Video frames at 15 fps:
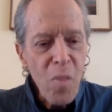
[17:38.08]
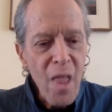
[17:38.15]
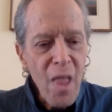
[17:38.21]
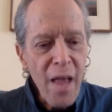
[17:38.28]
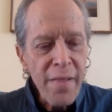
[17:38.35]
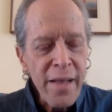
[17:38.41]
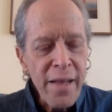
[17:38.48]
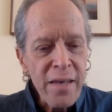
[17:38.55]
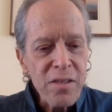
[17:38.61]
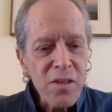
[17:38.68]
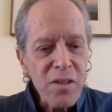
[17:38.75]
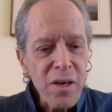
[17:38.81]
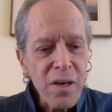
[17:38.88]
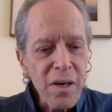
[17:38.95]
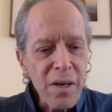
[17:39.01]
there's
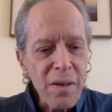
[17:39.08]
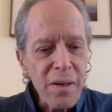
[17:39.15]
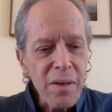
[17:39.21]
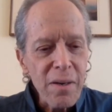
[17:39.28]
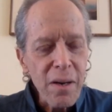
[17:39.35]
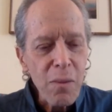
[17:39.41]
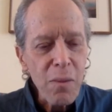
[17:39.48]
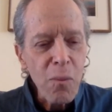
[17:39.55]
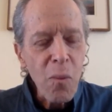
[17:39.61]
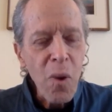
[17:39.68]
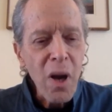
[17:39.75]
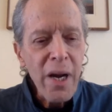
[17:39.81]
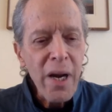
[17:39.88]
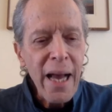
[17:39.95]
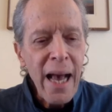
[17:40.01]
a
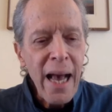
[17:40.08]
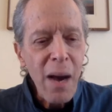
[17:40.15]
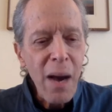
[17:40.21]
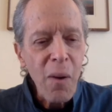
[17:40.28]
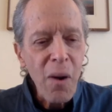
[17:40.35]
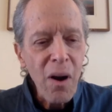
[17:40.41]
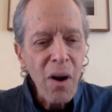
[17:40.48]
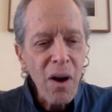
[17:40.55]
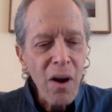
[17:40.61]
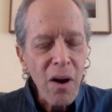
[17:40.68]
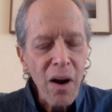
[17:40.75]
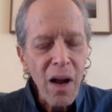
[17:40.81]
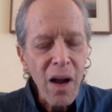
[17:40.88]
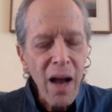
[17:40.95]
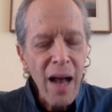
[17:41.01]
1
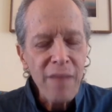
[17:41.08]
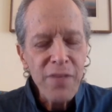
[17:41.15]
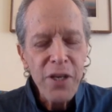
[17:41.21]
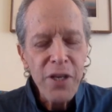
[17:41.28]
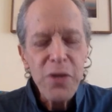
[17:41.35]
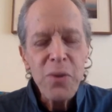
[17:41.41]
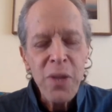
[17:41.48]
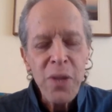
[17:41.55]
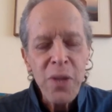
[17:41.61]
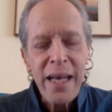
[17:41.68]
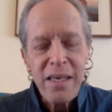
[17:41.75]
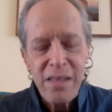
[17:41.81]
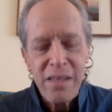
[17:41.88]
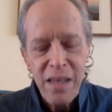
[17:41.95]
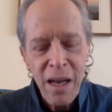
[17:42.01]
hour, I have 2
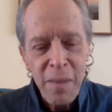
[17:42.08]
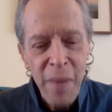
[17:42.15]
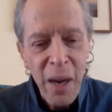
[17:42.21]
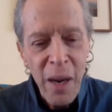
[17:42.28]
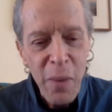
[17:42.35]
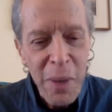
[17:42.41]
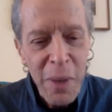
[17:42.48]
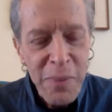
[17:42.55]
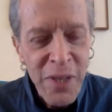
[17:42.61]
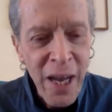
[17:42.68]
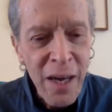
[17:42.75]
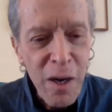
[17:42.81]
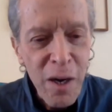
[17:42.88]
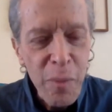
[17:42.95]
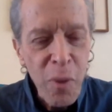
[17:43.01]
links on my
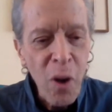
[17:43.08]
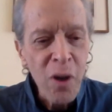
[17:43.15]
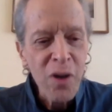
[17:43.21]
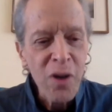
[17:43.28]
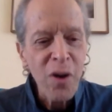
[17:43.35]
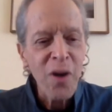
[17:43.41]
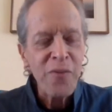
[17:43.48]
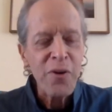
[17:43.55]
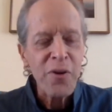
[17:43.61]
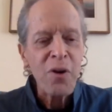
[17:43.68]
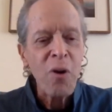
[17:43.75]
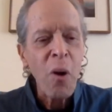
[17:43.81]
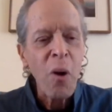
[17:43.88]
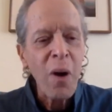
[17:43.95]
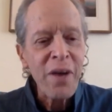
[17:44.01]
website, her protocol for
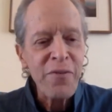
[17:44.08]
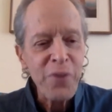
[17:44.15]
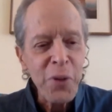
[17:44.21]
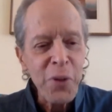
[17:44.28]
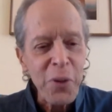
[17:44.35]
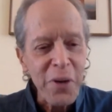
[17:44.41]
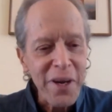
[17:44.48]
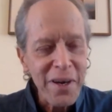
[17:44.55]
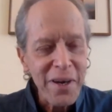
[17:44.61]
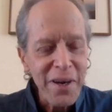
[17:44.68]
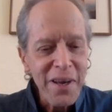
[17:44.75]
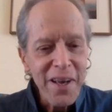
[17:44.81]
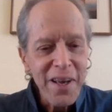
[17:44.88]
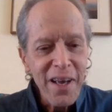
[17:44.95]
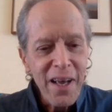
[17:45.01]
growing food.
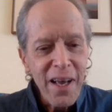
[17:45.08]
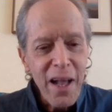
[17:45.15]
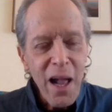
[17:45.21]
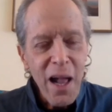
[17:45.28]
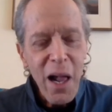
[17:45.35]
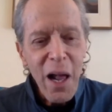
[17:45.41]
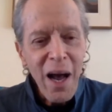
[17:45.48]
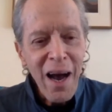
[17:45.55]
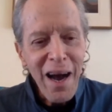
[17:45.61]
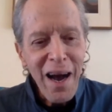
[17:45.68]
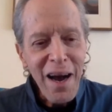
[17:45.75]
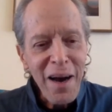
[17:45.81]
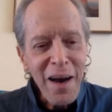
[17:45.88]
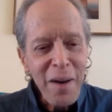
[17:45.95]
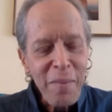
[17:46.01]

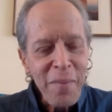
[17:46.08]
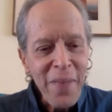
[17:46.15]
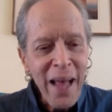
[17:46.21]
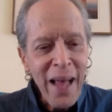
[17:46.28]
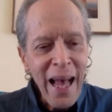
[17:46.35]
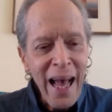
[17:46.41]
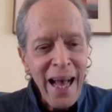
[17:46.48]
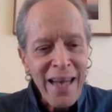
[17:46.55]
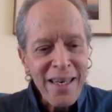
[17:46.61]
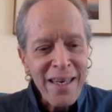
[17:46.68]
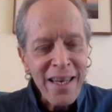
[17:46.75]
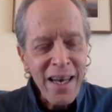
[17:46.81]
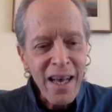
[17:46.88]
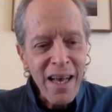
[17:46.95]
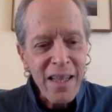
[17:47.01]

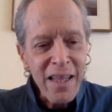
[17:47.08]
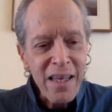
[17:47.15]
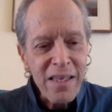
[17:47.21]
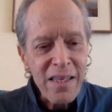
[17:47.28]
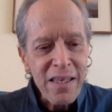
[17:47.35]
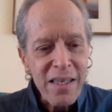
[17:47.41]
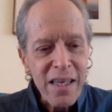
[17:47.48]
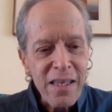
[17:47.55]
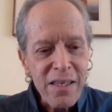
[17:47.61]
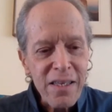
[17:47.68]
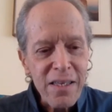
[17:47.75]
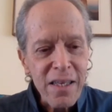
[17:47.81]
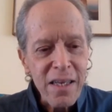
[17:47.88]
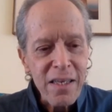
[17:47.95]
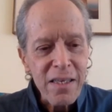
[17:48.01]
This
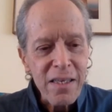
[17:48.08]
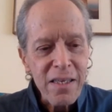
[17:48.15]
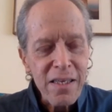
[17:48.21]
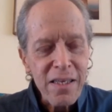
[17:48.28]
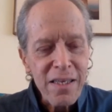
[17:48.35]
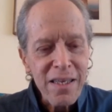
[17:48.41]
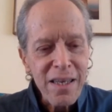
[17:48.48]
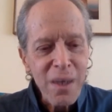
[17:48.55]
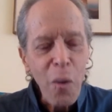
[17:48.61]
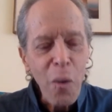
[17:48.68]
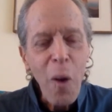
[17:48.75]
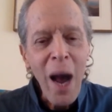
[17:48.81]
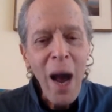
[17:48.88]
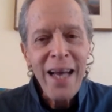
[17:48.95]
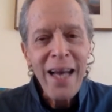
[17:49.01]

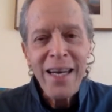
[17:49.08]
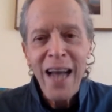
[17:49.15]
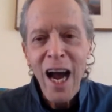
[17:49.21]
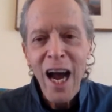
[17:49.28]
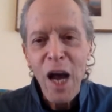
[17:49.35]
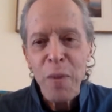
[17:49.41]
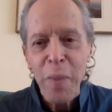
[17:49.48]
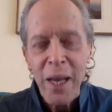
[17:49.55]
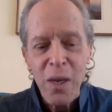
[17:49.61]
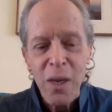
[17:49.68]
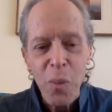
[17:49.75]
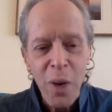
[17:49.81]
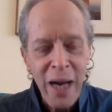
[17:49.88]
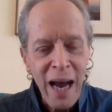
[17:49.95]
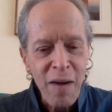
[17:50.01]
Hawaiian guy made a
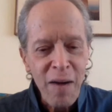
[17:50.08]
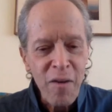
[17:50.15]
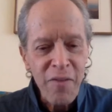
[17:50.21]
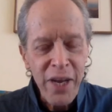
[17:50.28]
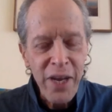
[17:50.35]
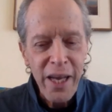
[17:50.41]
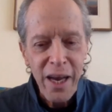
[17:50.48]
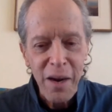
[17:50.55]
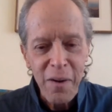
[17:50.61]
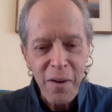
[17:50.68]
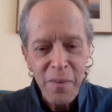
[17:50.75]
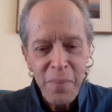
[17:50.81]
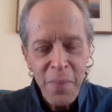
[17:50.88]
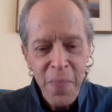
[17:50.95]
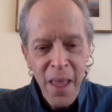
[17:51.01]
1 hour video
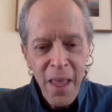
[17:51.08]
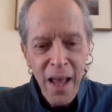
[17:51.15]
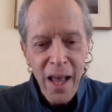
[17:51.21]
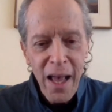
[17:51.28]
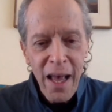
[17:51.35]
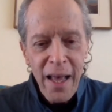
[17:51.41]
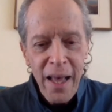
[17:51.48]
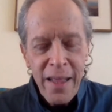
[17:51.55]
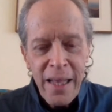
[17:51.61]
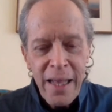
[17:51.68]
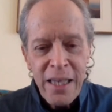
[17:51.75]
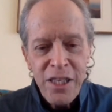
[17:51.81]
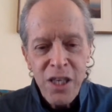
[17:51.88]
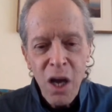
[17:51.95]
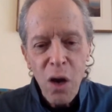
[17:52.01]

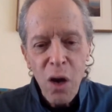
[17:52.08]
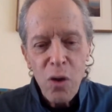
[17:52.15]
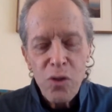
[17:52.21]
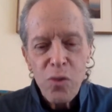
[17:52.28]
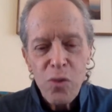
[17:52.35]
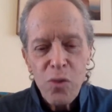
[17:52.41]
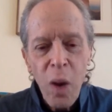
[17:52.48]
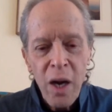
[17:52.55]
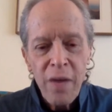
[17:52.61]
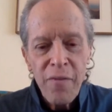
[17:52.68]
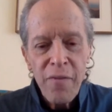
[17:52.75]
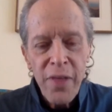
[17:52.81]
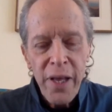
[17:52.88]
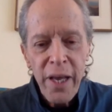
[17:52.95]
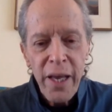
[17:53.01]
that shows one
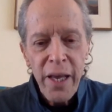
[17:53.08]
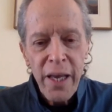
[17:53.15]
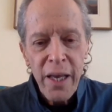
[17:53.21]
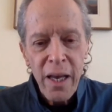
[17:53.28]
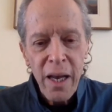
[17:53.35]
of the